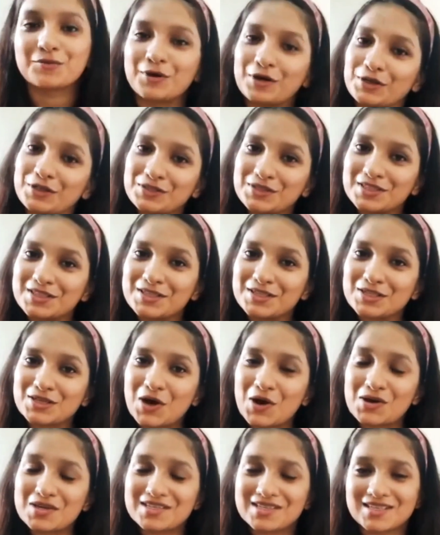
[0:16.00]
What you just
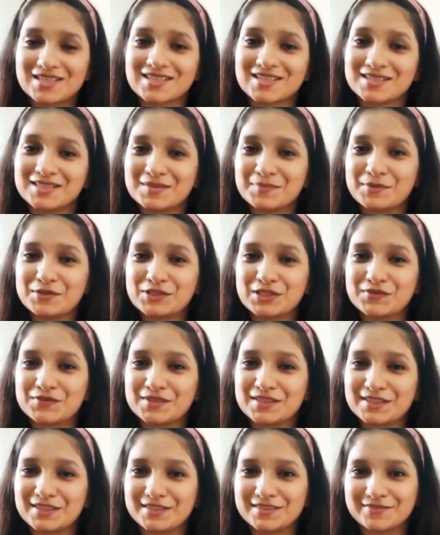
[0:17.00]
saw is the syllabus of
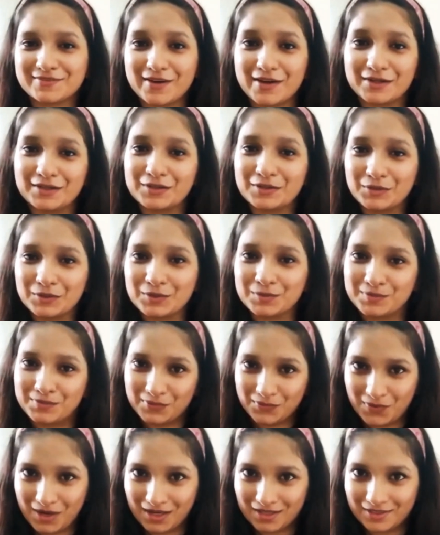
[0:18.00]
CA Final Group
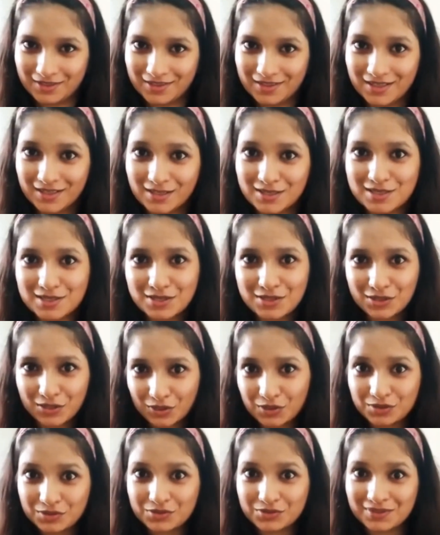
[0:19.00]
1. It's
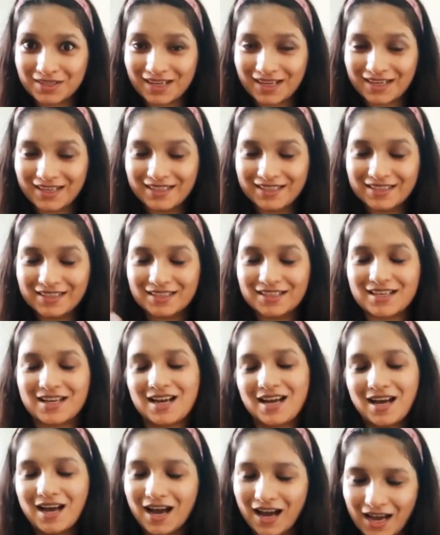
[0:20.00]
huge, right?
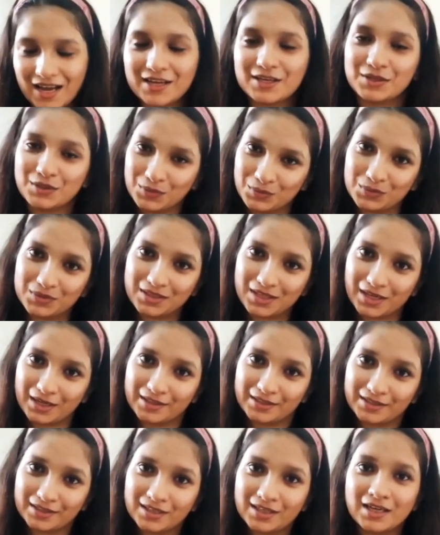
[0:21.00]
I know
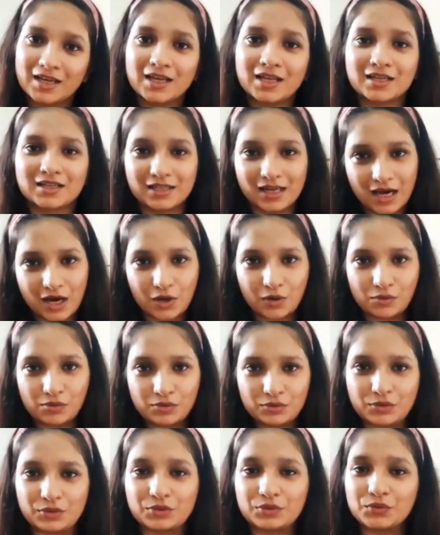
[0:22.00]
that. Now,
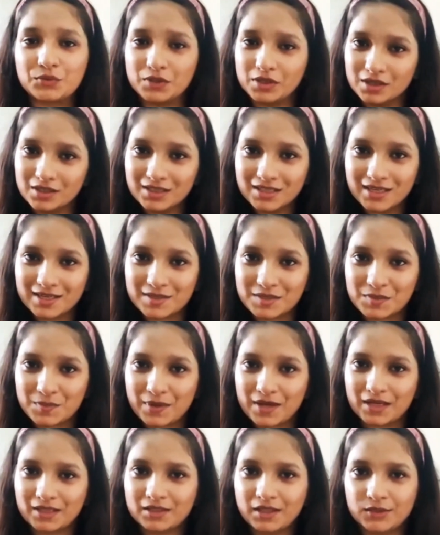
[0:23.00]
do you really
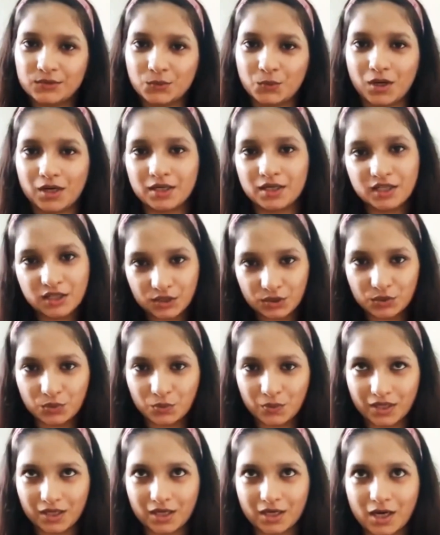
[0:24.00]
expect that one day you
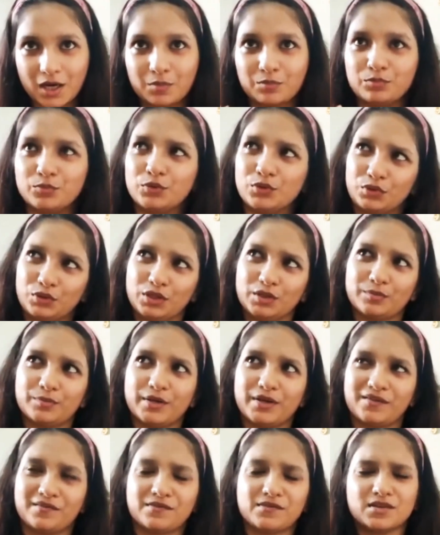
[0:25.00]
wake up, do your
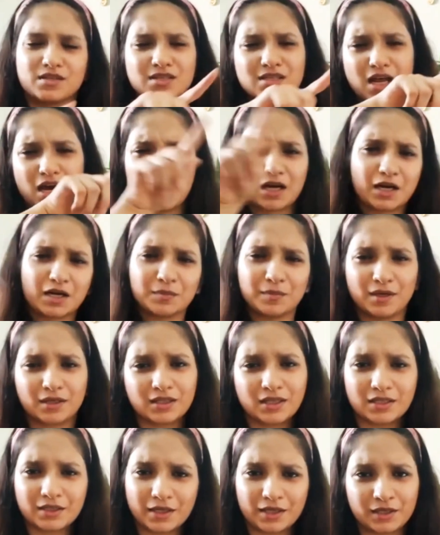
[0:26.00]
breakfast, akkad
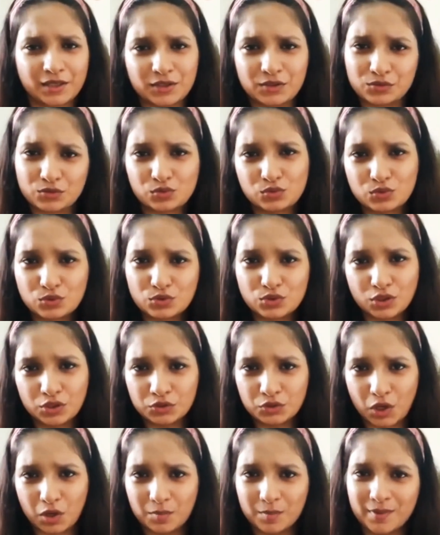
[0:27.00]
bakkad karke you choose your
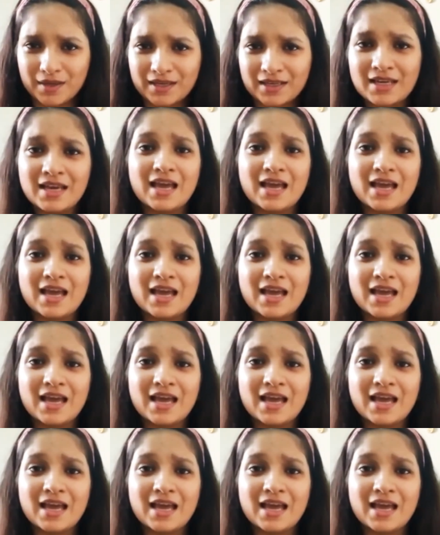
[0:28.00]
topic,